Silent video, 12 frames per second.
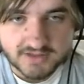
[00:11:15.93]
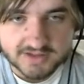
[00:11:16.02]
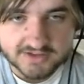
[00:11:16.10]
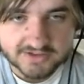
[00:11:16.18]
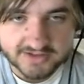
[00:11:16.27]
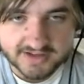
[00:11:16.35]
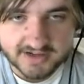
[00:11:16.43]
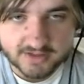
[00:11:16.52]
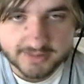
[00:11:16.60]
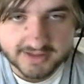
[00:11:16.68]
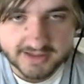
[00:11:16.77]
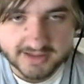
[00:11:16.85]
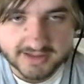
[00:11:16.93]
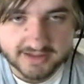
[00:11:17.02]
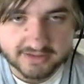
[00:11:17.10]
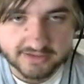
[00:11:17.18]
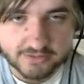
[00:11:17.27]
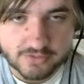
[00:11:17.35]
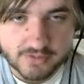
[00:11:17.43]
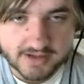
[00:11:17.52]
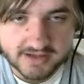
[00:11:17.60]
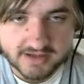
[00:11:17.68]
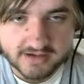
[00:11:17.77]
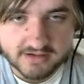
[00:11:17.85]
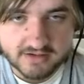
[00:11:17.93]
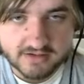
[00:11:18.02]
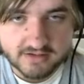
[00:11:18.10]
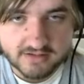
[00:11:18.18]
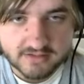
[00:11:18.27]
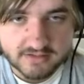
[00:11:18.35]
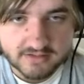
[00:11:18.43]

So now we can get through here.